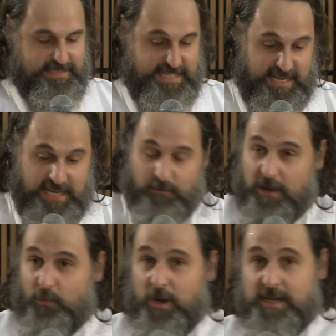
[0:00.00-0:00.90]
is that here
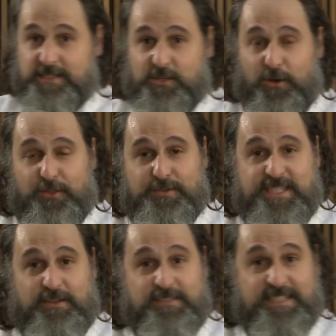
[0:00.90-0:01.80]
I was all
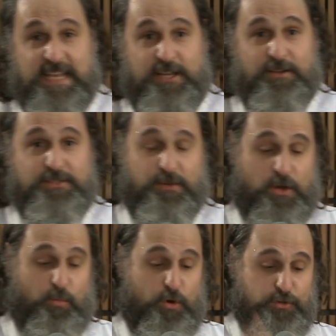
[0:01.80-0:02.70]
those years later
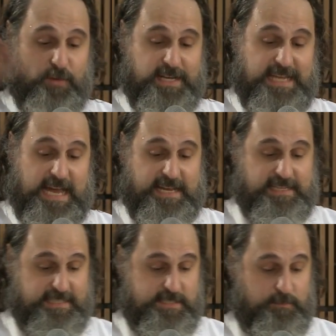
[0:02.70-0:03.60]
during a worldwide
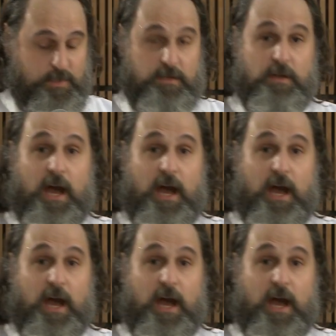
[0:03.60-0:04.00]
cataclysm.